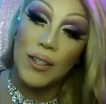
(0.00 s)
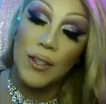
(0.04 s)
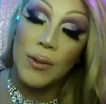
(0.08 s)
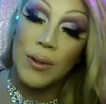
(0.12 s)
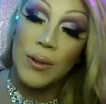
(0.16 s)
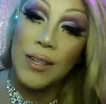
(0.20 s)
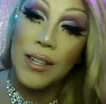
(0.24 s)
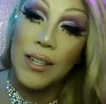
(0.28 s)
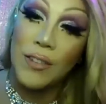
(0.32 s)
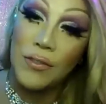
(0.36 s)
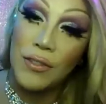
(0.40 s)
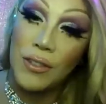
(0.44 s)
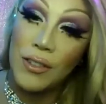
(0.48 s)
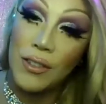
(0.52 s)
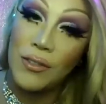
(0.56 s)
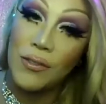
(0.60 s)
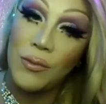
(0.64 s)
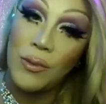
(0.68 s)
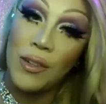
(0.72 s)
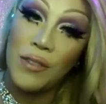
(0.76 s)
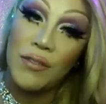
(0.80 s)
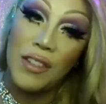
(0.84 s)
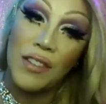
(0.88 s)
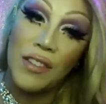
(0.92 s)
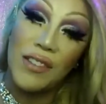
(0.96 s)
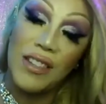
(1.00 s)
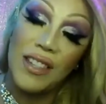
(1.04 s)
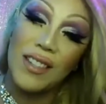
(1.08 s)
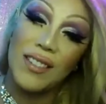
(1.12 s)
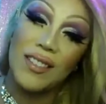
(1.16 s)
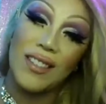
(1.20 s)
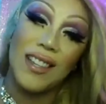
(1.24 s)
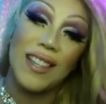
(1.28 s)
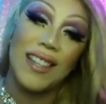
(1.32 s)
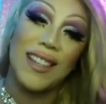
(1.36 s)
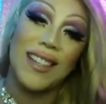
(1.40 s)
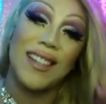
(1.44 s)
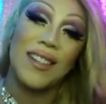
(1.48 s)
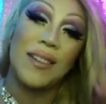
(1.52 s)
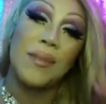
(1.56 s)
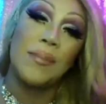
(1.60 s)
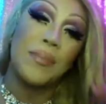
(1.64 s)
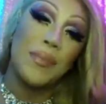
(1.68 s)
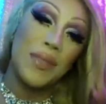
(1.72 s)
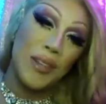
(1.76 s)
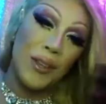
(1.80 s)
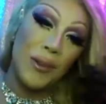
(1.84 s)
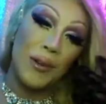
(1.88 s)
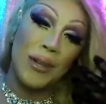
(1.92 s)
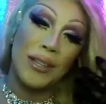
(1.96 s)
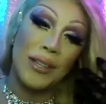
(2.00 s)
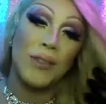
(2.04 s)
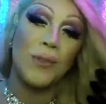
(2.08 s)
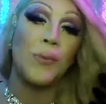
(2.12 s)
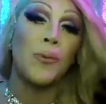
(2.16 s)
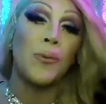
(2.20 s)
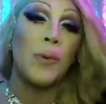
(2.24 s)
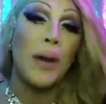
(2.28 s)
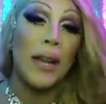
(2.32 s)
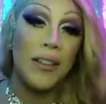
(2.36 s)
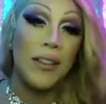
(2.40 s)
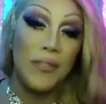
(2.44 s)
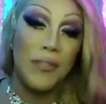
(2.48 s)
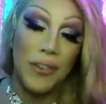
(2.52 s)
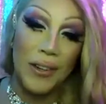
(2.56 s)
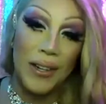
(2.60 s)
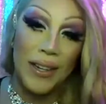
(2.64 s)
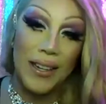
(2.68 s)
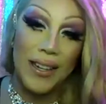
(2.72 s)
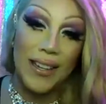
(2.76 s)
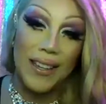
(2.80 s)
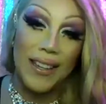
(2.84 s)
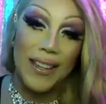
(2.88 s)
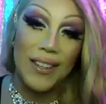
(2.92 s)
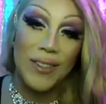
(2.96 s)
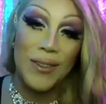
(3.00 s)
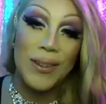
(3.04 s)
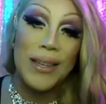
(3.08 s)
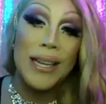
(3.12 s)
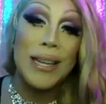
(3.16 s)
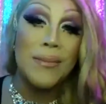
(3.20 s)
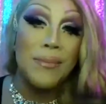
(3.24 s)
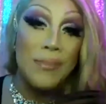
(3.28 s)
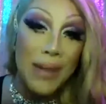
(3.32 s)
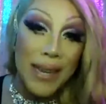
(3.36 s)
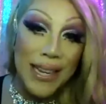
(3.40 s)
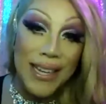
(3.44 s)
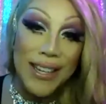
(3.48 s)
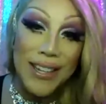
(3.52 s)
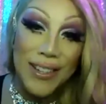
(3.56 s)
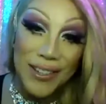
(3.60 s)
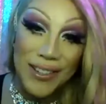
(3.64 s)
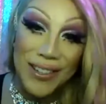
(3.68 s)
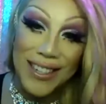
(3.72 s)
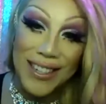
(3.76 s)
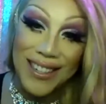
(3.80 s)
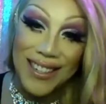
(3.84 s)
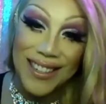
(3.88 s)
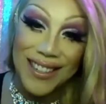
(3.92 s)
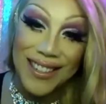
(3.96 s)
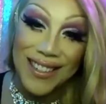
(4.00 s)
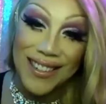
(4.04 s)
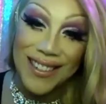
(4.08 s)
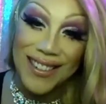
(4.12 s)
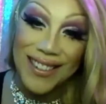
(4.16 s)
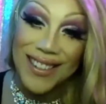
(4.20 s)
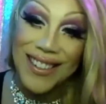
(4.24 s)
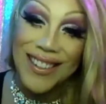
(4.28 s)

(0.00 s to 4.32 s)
off of what Vivian said, you don't have to wait for a gig. You can make your gig.